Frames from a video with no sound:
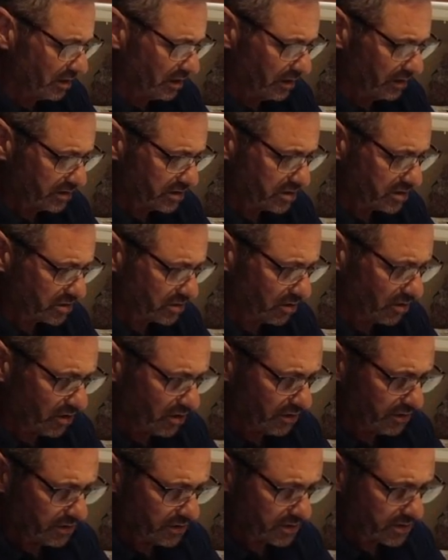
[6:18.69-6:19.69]
a
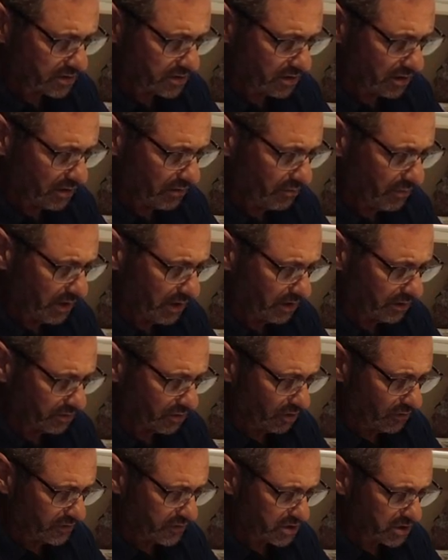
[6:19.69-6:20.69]
slightest amount
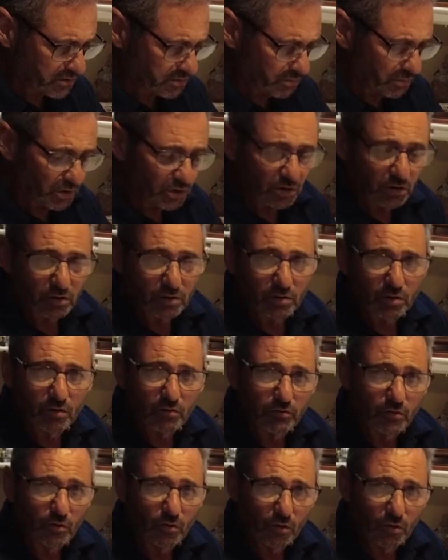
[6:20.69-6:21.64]
of smell of